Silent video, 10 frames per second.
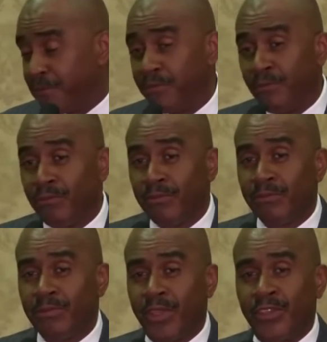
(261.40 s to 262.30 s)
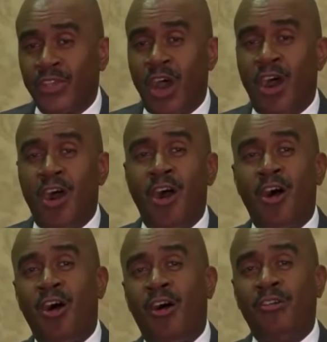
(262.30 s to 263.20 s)
That's right. It's
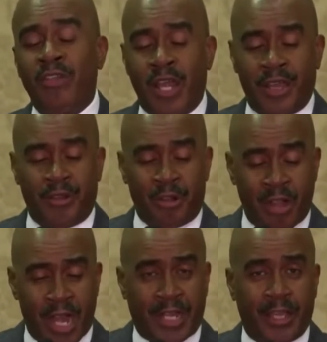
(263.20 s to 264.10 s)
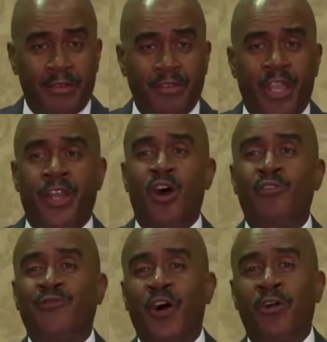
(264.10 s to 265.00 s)
already ready. You
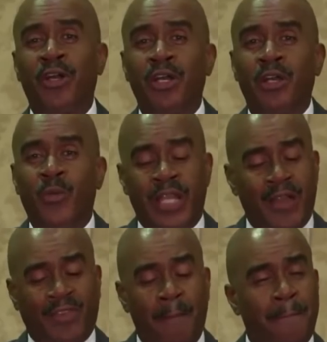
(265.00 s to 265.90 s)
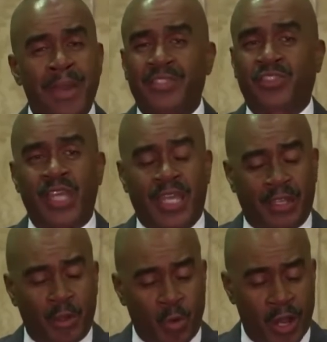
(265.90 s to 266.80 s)
know, folks, we got the best
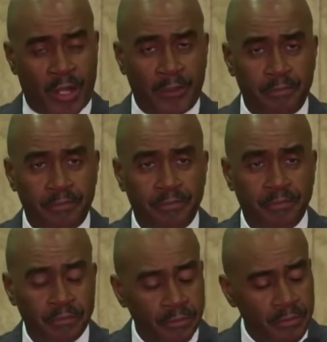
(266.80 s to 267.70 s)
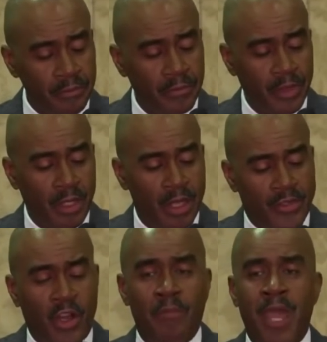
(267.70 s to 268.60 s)
thing in the world. Amen.
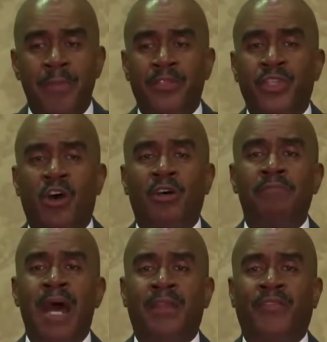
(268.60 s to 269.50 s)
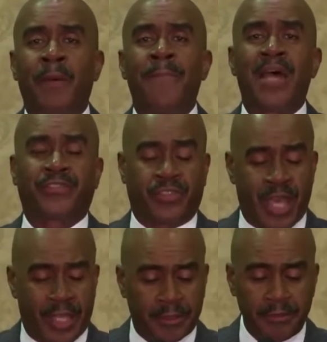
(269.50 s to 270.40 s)
There's no maybe so about it, the best
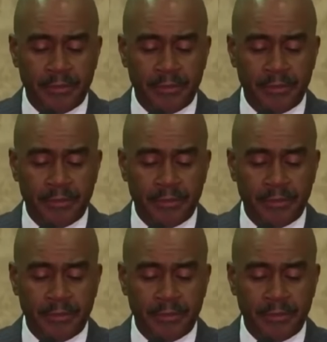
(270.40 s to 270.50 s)
thing.